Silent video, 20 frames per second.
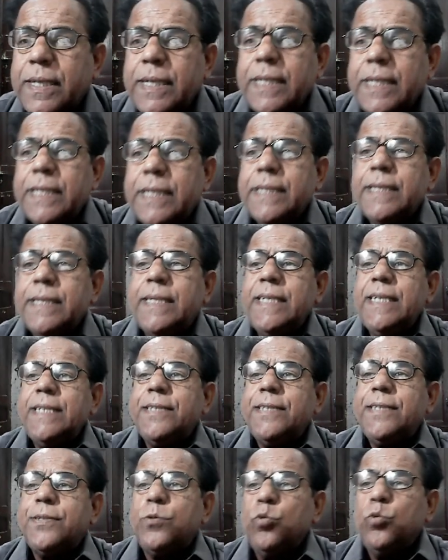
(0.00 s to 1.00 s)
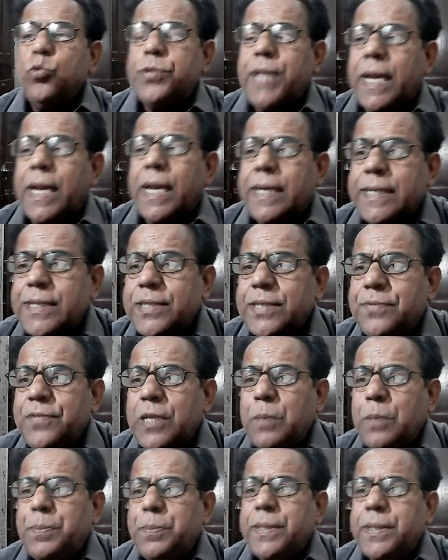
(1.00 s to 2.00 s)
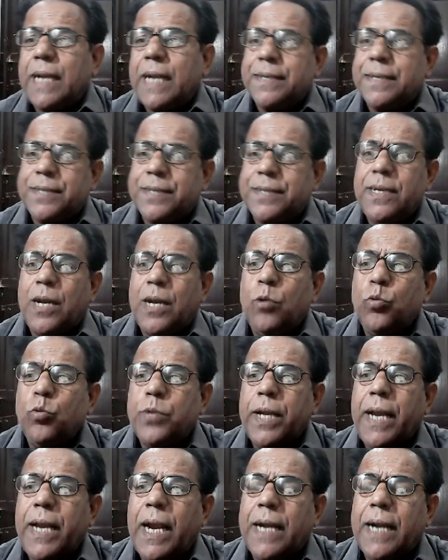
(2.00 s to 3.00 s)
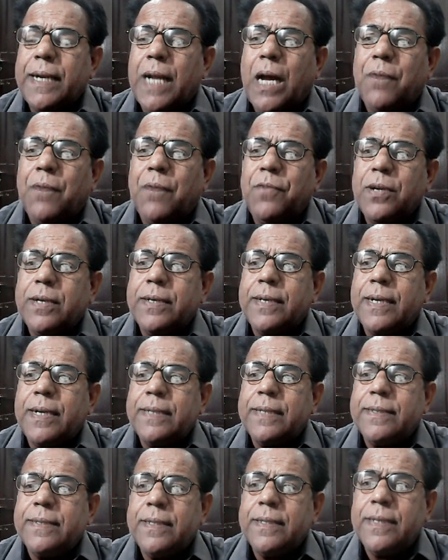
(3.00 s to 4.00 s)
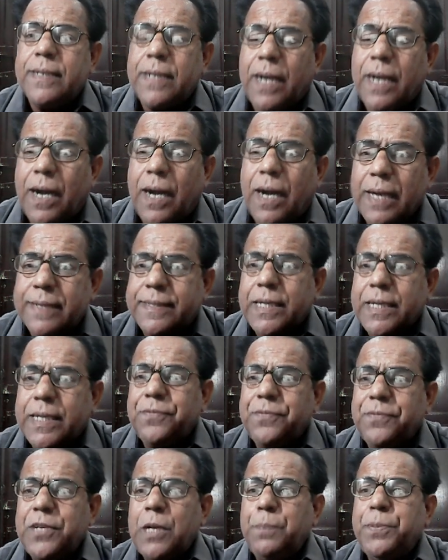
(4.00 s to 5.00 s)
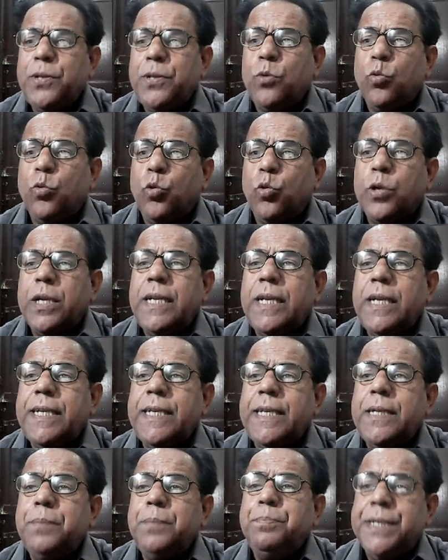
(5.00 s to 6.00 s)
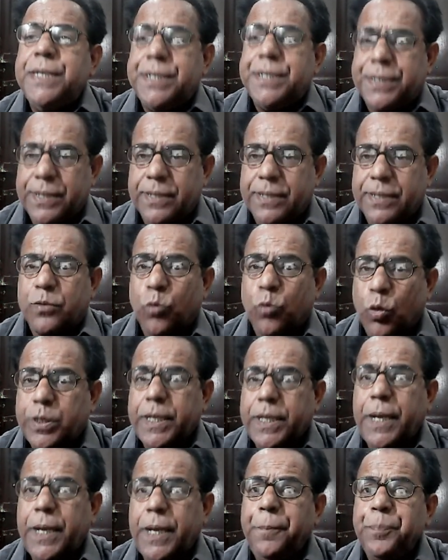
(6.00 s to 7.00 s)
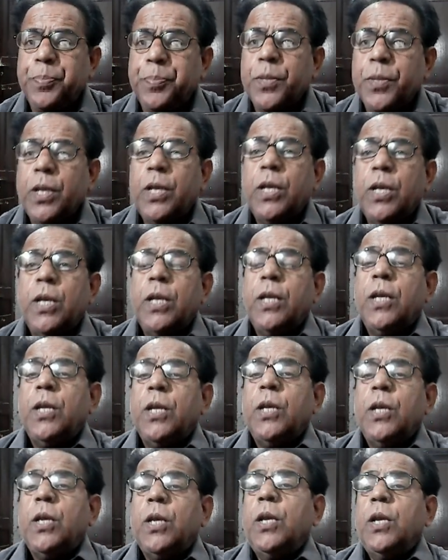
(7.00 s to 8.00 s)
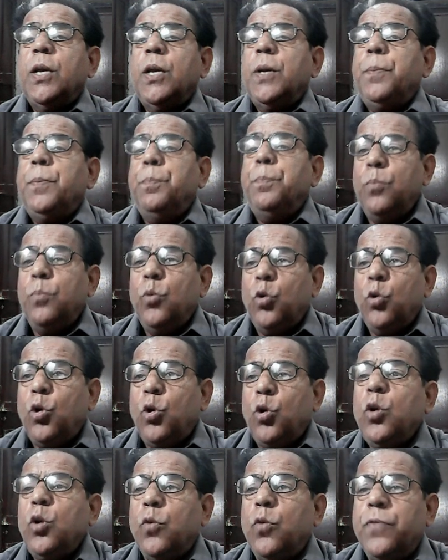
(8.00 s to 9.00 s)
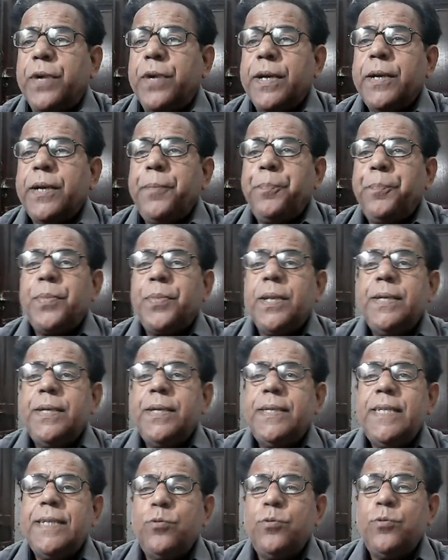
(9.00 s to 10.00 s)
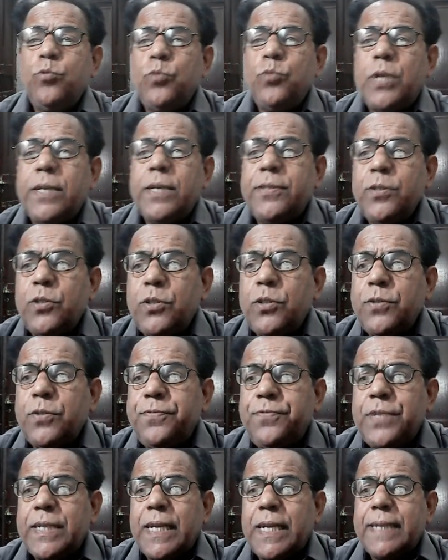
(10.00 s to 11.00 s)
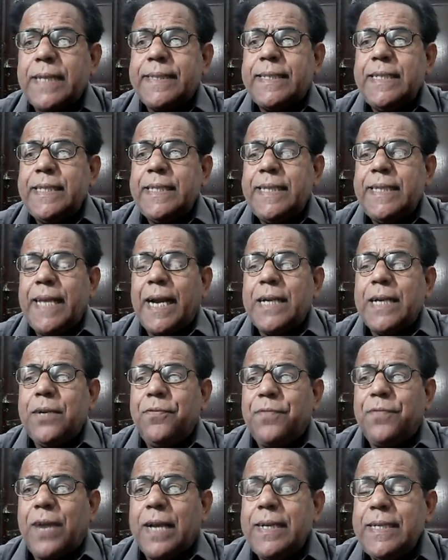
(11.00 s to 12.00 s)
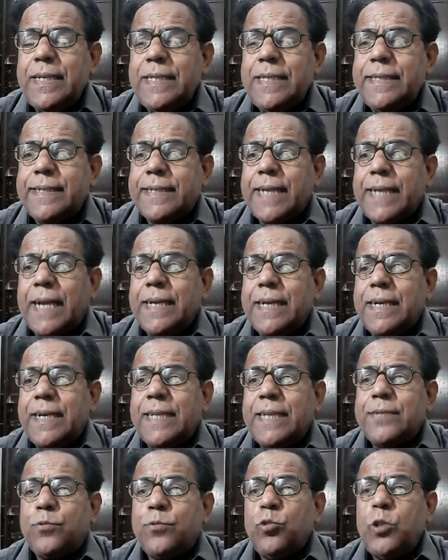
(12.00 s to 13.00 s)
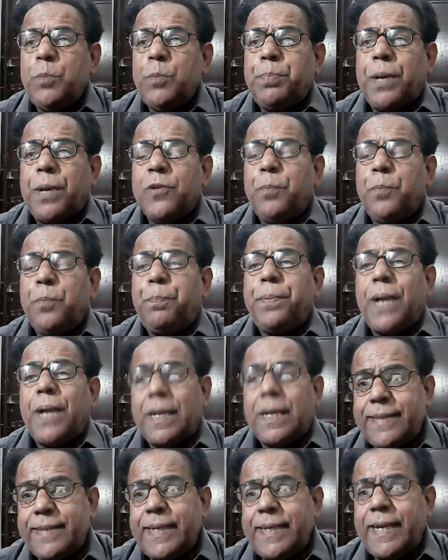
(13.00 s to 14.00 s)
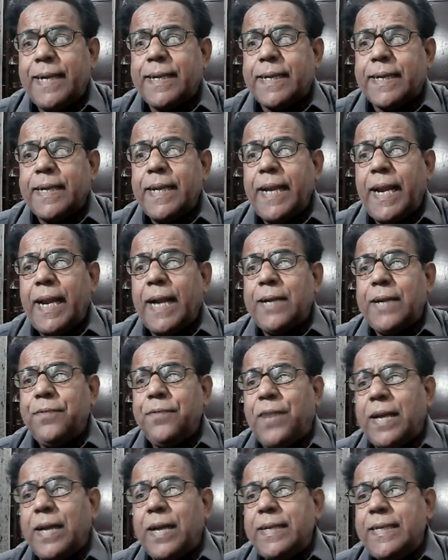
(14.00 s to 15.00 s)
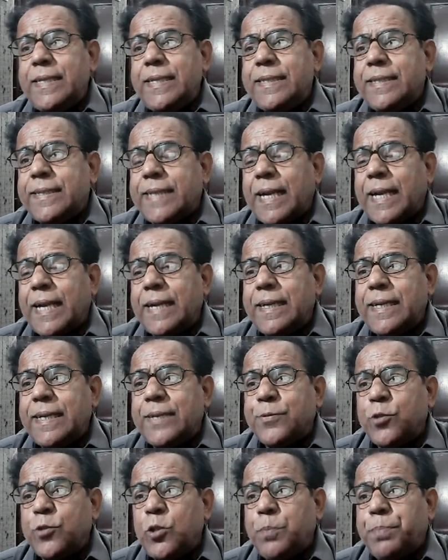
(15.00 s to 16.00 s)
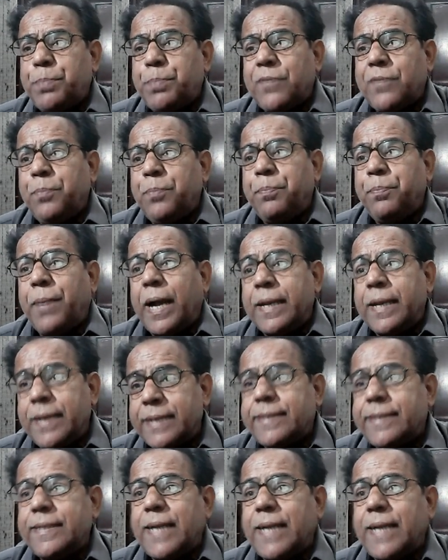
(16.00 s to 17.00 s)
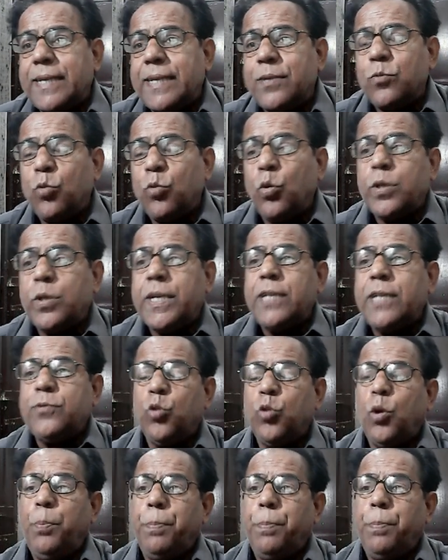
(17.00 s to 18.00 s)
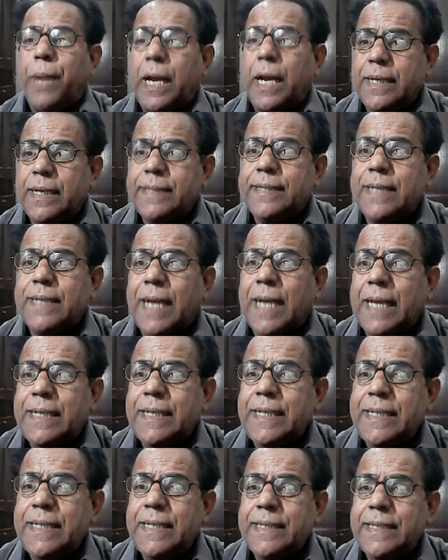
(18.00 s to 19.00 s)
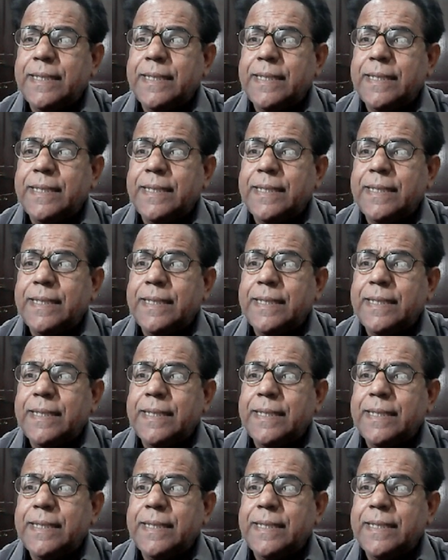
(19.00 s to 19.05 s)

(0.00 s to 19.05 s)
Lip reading: These 2 seconds will be cancelled out and our answer will be only in meter. Okay. Moreover, dear students, we can see that 1 is 10 raised to the power plus 8 and 1 is 10 raised to the power minus 9. Okay, so minus 9 is